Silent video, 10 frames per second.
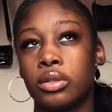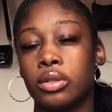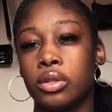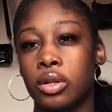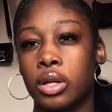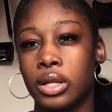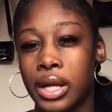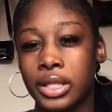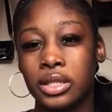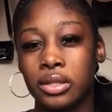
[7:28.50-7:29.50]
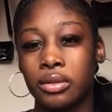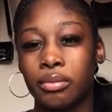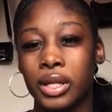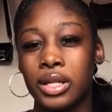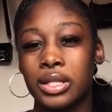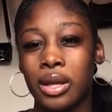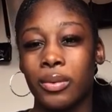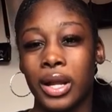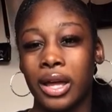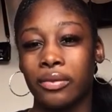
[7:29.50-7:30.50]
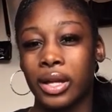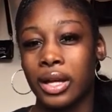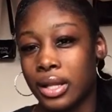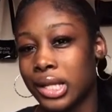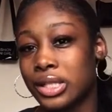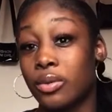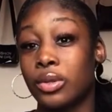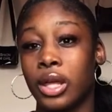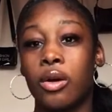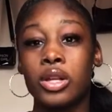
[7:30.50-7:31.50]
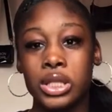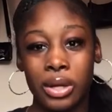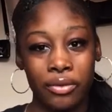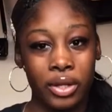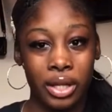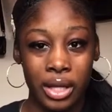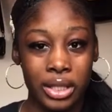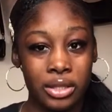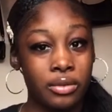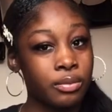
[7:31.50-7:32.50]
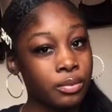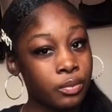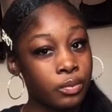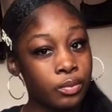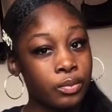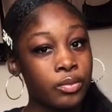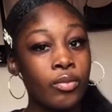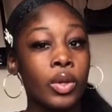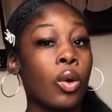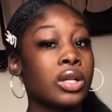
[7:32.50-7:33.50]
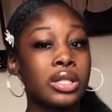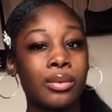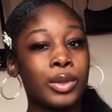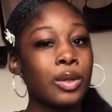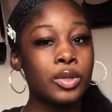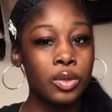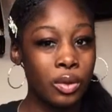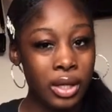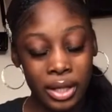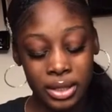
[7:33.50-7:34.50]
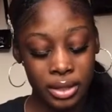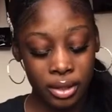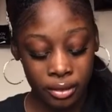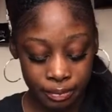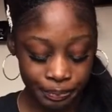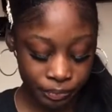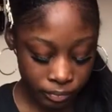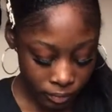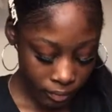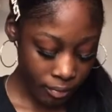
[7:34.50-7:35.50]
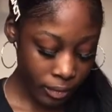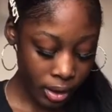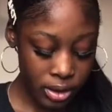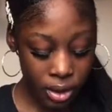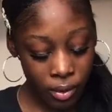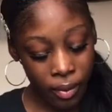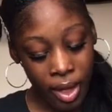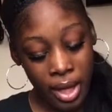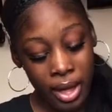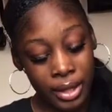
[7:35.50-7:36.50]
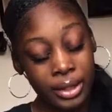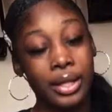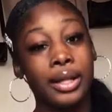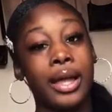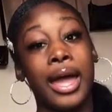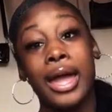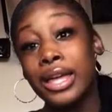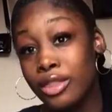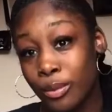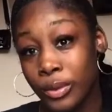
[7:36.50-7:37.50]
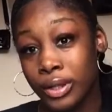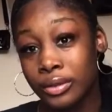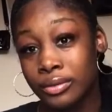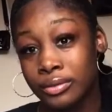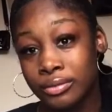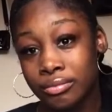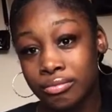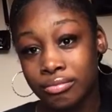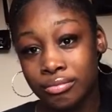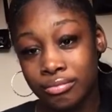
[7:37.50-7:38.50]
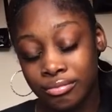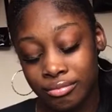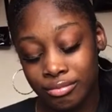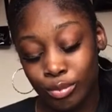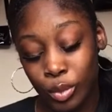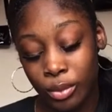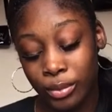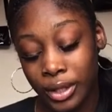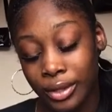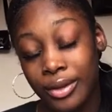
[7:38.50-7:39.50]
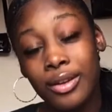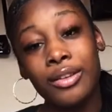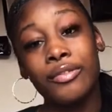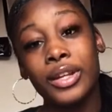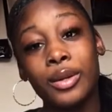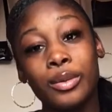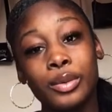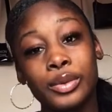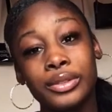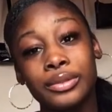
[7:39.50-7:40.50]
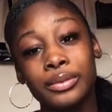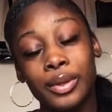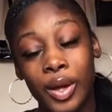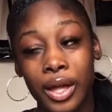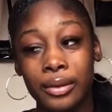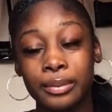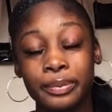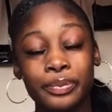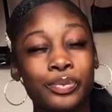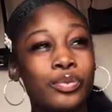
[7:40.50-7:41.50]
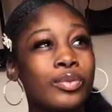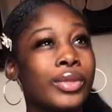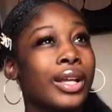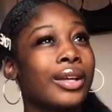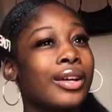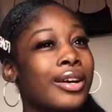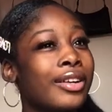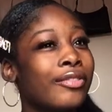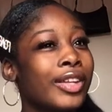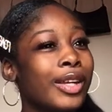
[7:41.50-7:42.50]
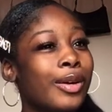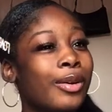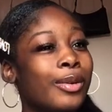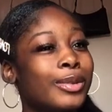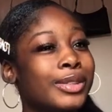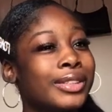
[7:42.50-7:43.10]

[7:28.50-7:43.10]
your collection because they're going to have that collection. Well, they also have the collection or something close to the collection, you know? So the eighth one would be cooking videos, okay? Cooking videos,